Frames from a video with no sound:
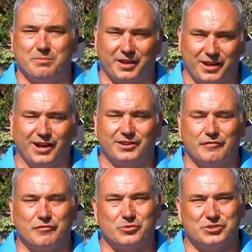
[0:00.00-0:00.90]
in my garden,
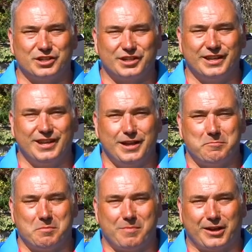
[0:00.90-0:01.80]
unfortunately.
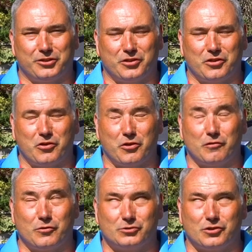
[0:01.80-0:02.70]
Be back on the
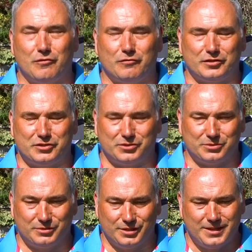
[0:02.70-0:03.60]
golf course hopefully
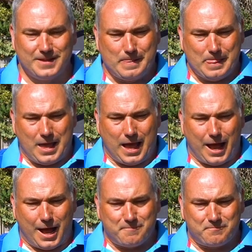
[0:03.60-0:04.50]
soon.
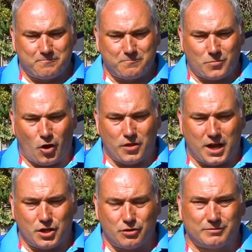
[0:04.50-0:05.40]
Um, on
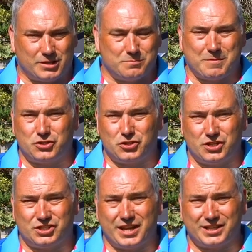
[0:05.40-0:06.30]
that note, just make sure you're
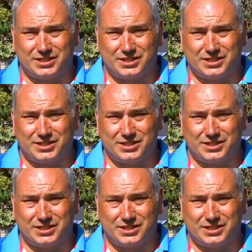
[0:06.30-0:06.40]
staying